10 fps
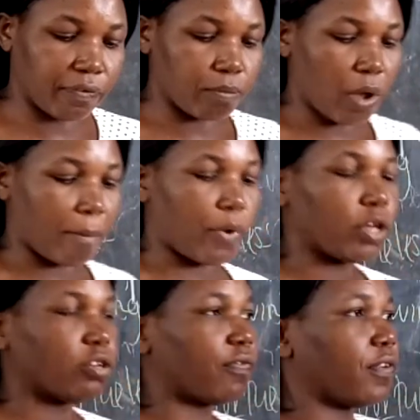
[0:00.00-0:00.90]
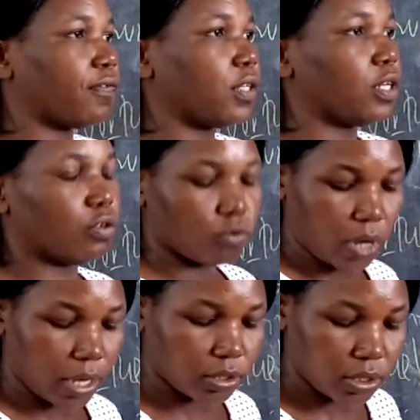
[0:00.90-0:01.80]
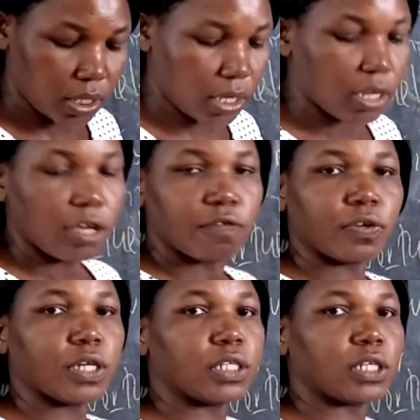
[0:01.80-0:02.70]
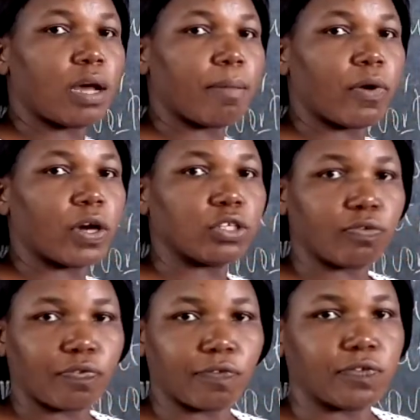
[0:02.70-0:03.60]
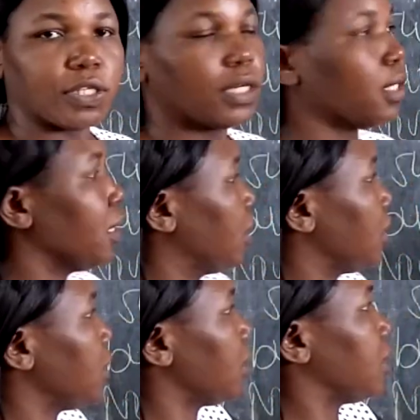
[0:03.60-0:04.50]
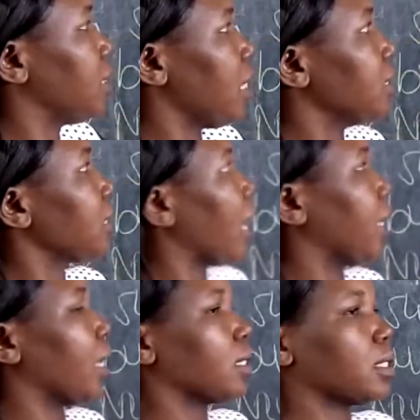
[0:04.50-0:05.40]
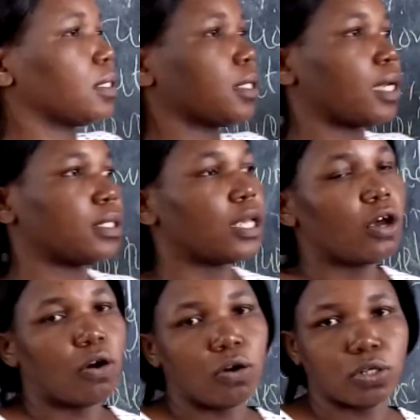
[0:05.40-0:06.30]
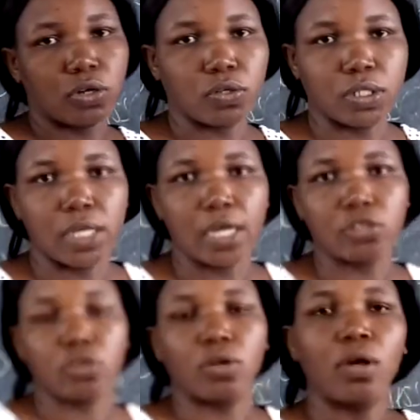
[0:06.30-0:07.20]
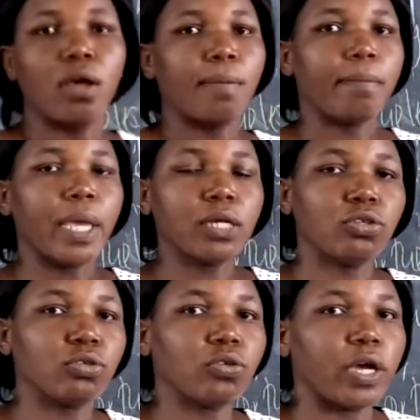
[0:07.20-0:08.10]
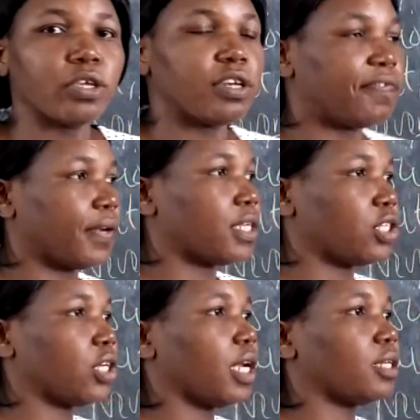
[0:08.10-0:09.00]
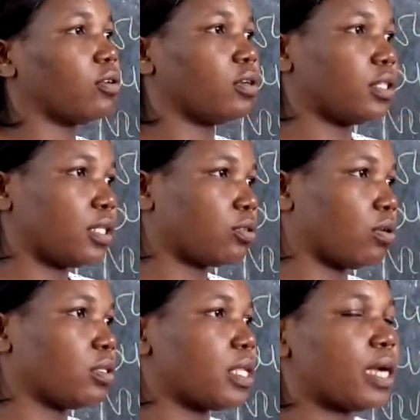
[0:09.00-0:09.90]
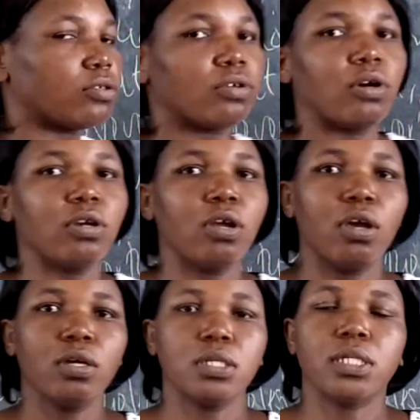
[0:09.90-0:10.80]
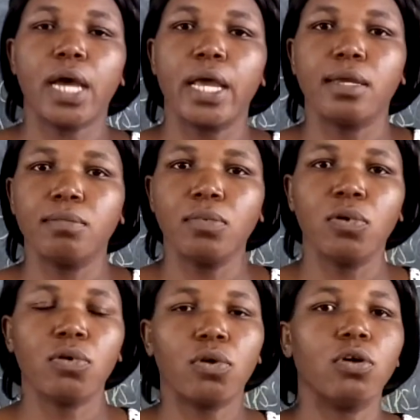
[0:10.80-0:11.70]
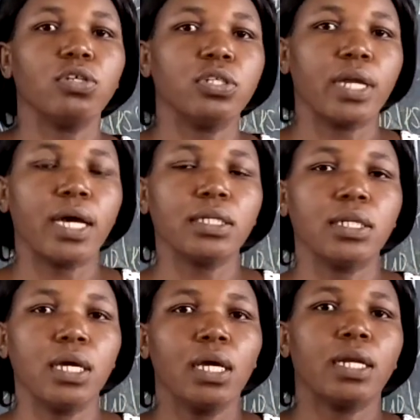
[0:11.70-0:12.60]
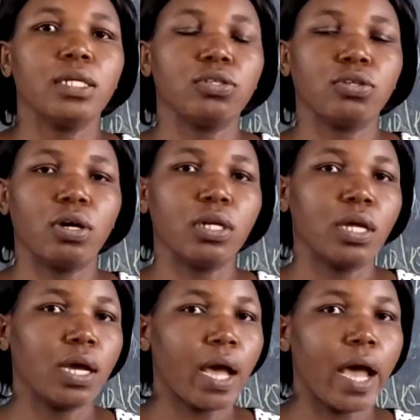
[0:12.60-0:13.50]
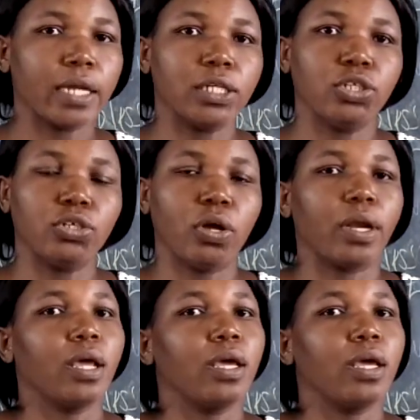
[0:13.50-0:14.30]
from number 1 to 15. You can still finish number 1 to 15. This is just an exercise on conjunction. Make sure you differentiate all these conjunction: time, contract, reason, addition.